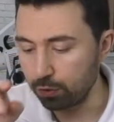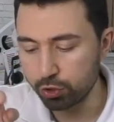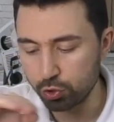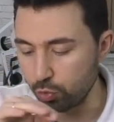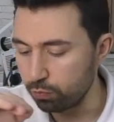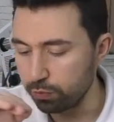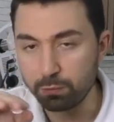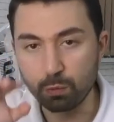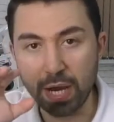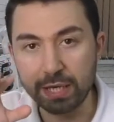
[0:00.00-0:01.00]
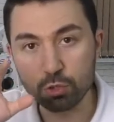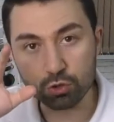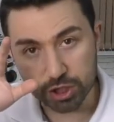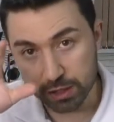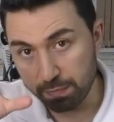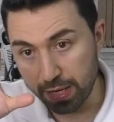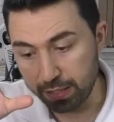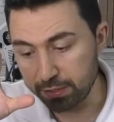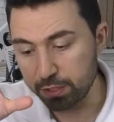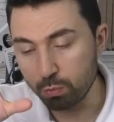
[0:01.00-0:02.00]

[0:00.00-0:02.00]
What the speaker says: So when you cement,